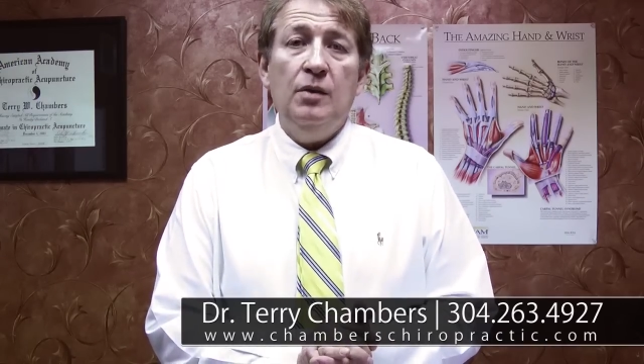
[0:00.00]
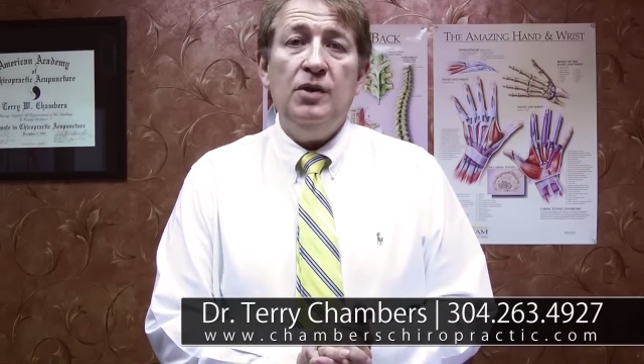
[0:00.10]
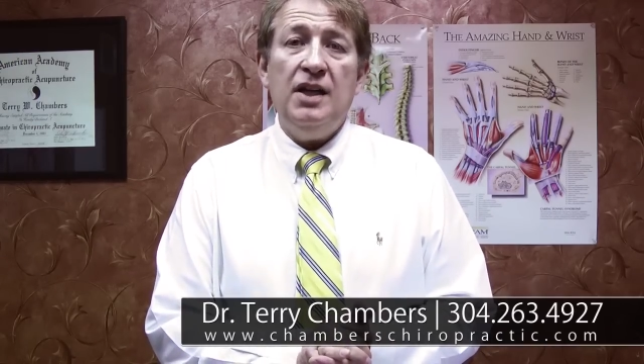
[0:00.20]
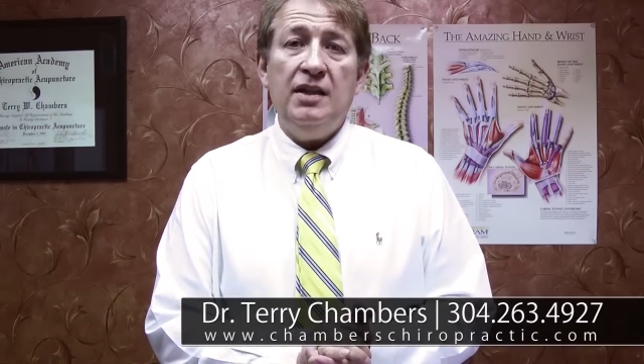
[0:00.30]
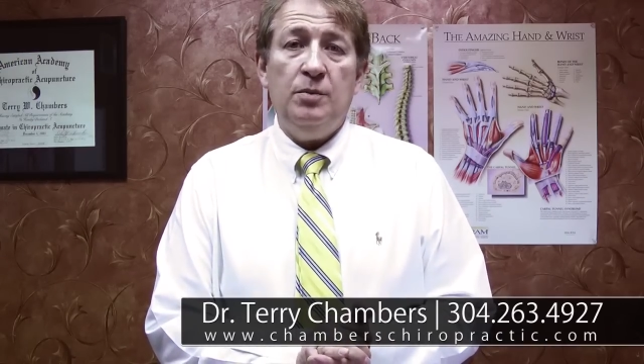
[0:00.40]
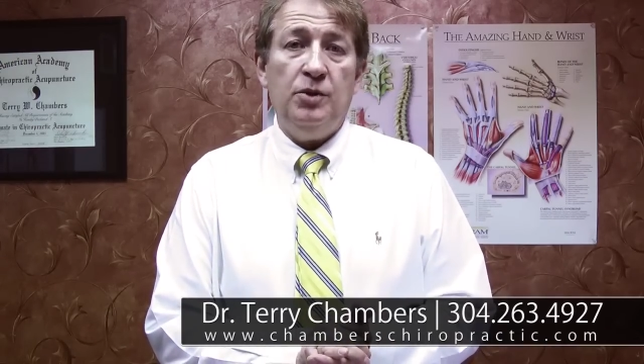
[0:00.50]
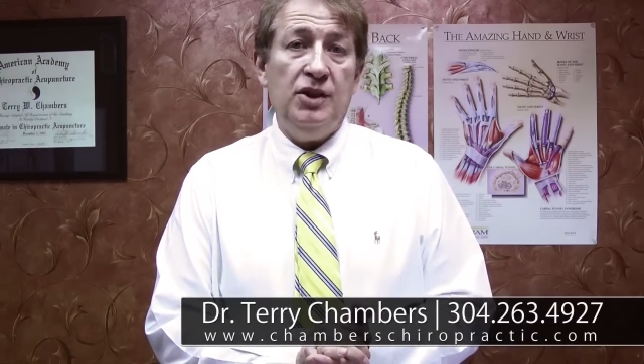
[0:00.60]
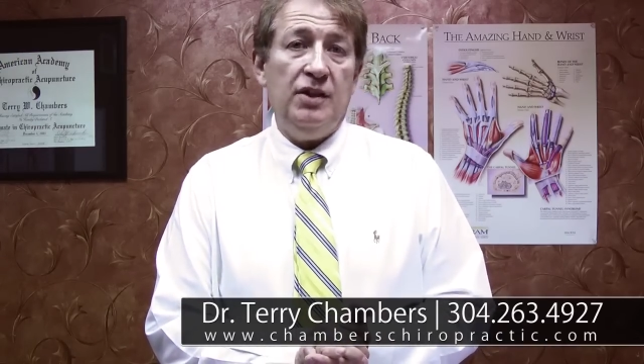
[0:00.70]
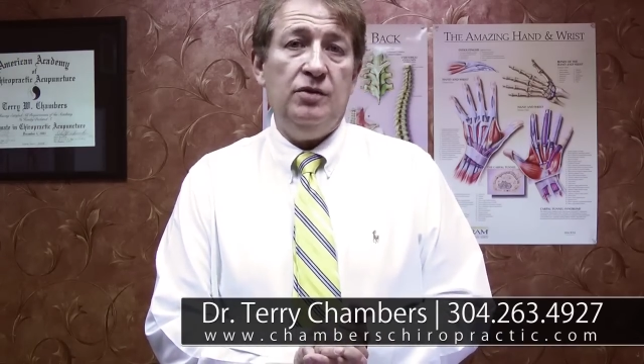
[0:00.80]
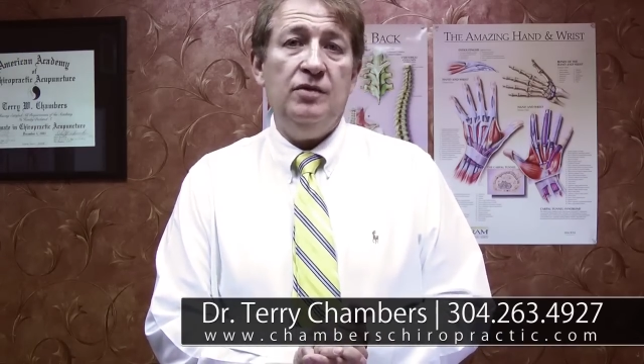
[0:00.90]
which has a
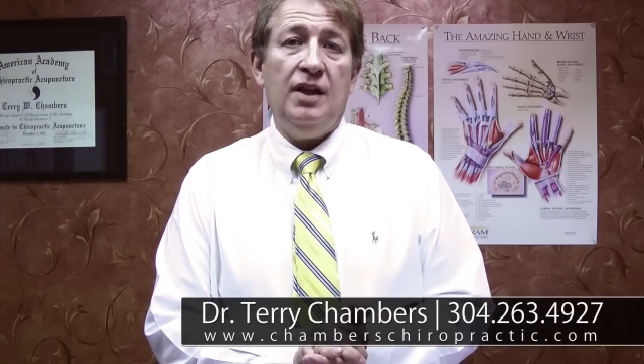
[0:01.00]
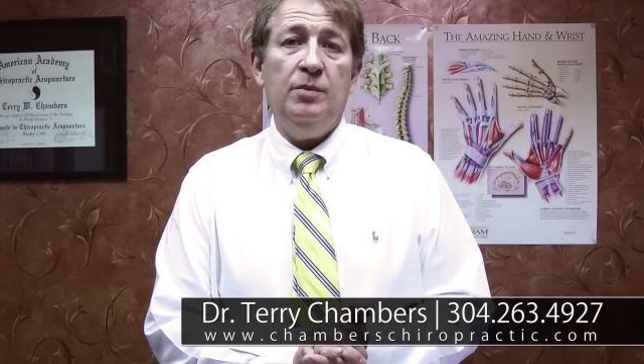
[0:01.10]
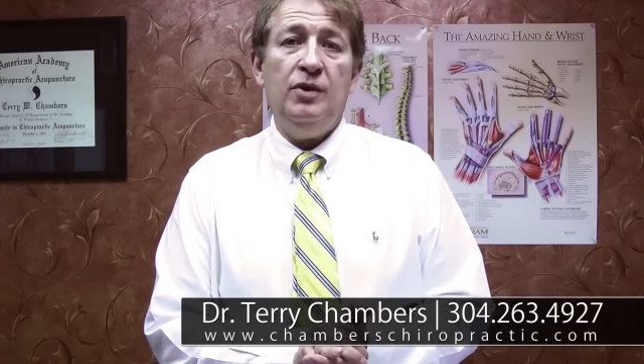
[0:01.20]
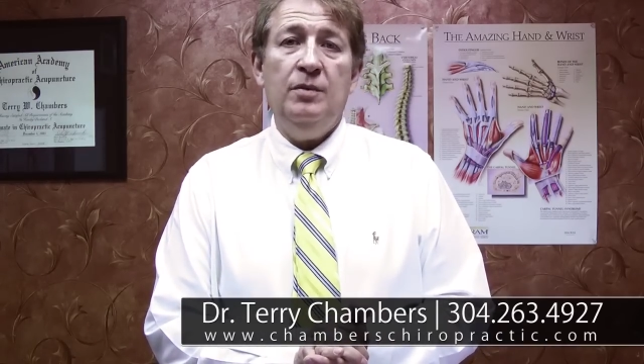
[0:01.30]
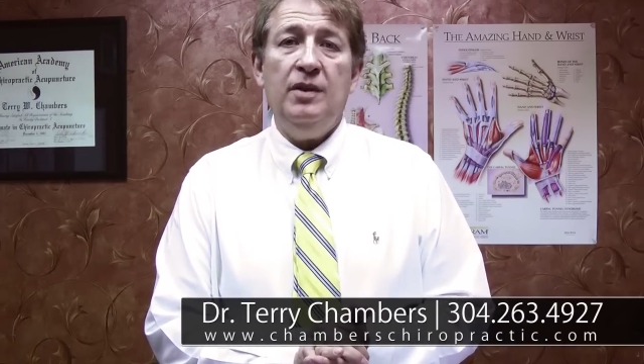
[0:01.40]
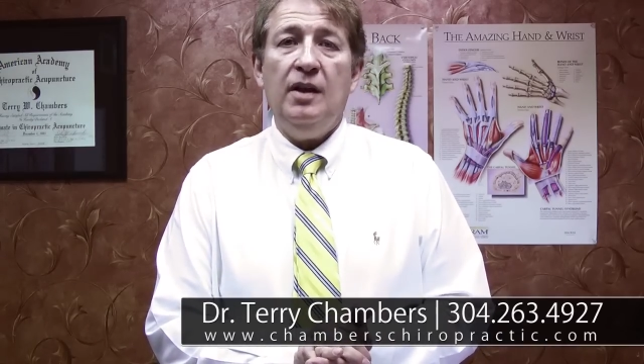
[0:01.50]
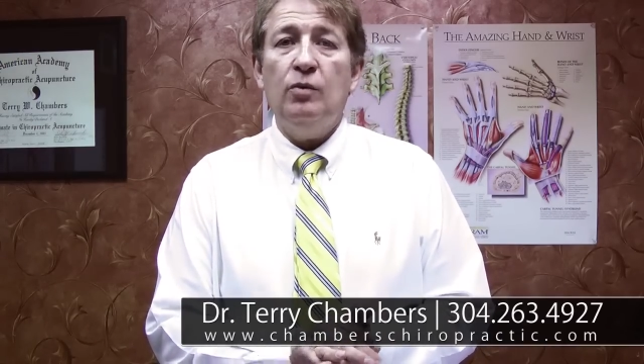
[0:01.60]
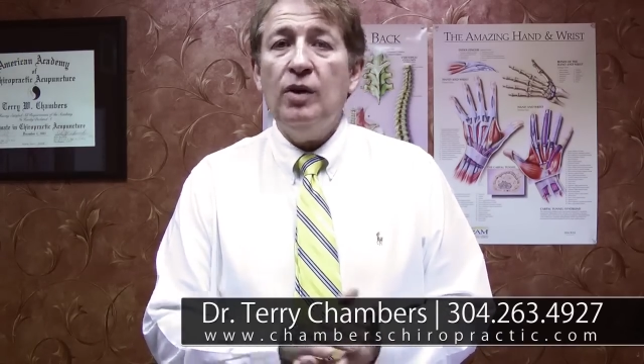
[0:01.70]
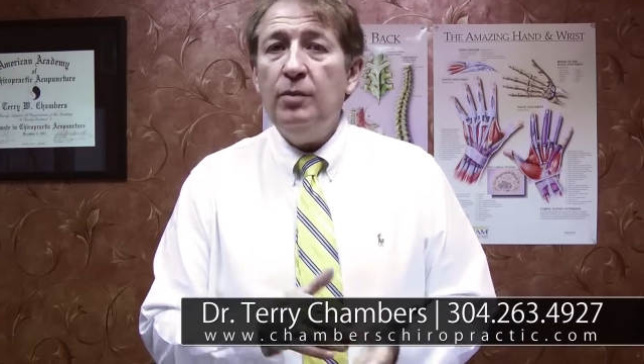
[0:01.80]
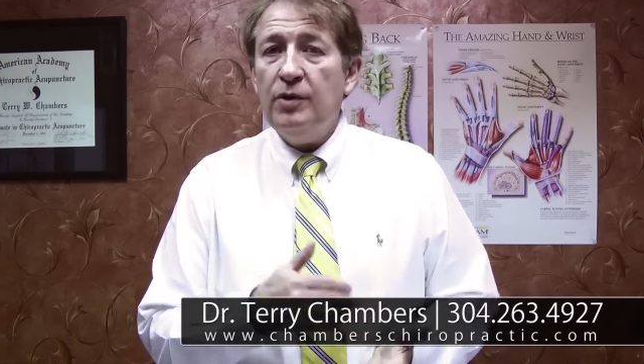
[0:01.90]
progesterone type cream that they rub